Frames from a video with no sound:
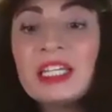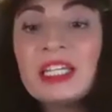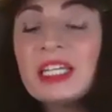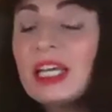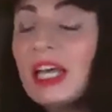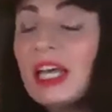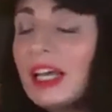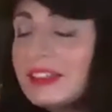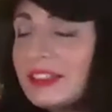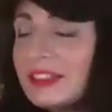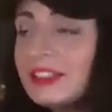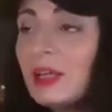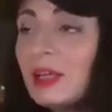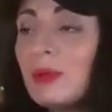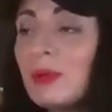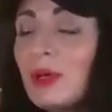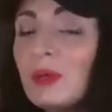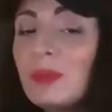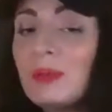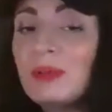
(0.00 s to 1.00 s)
I did
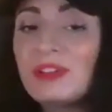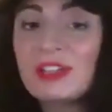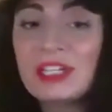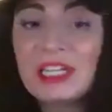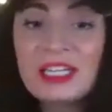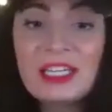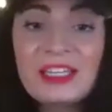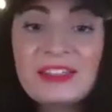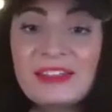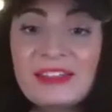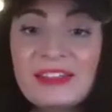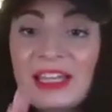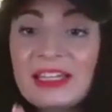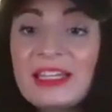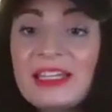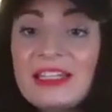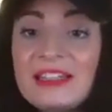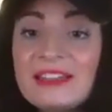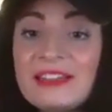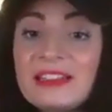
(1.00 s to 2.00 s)
that purposely because that
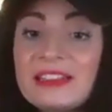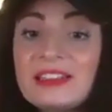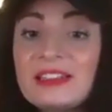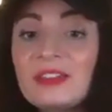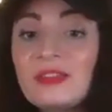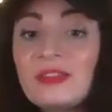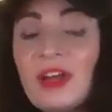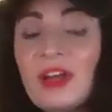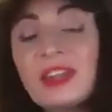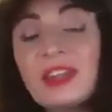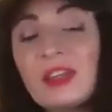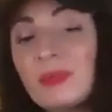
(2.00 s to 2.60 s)
leads into the fact